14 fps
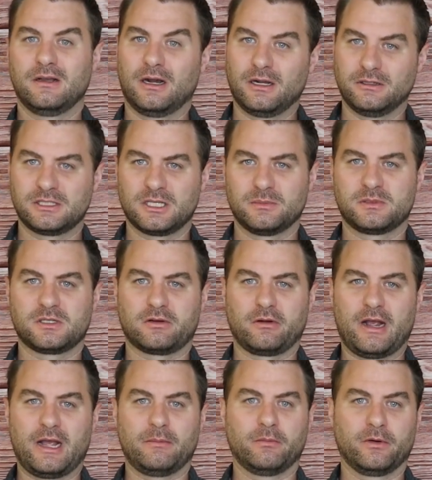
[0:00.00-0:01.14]

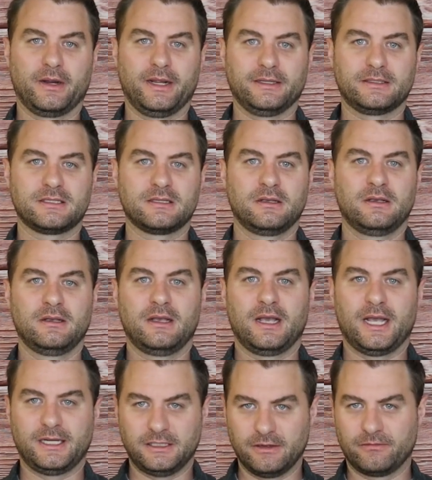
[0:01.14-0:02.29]
unsubscribe rates,
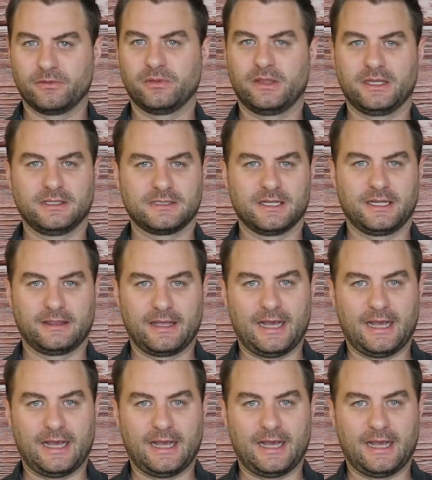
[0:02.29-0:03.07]
and different things like